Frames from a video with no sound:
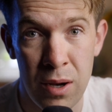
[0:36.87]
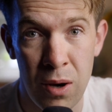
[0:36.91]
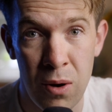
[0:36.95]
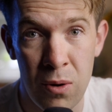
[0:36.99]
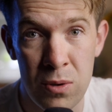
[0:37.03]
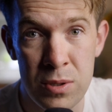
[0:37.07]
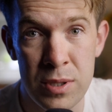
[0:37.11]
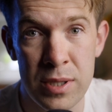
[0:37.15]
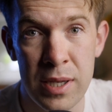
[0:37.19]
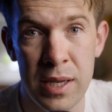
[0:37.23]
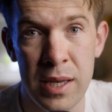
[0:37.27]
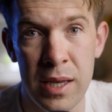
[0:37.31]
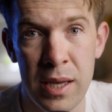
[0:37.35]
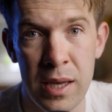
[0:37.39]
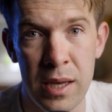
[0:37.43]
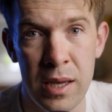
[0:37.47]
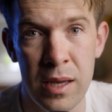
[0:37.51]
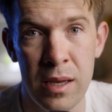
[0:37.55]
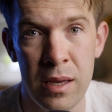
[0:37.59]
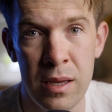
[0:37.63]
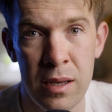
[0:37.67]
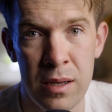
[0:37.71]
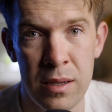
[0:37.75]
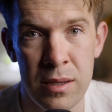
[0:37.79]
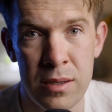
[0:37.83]
holds the
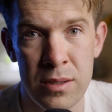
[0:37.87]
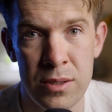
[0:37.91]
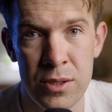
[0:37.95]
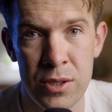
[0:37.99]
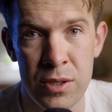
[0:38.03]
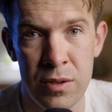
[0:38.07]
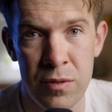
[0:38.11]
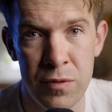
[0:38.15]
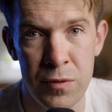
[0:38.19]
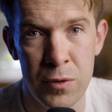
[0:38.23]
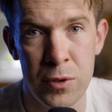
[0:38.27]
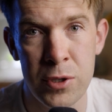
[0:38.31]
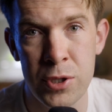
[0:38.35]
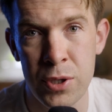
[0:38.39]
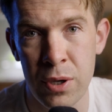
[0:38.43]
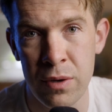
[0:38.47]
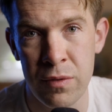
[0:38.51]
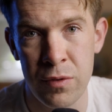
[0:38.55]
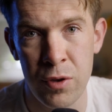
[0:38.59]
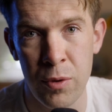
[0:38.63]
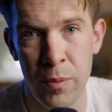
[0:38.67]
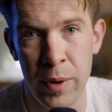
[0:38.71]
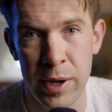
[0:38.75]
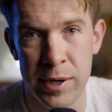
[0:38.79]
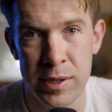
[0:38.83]
key to the future
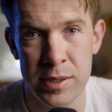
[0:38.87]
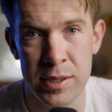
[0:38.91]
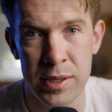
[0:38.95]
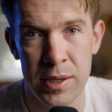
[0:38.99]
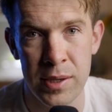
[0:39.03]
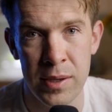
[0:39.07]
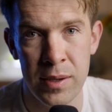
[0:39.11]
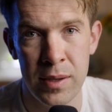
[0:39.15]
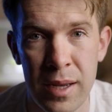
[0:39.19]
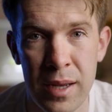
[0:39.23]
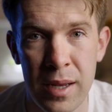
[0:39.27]
of humanity.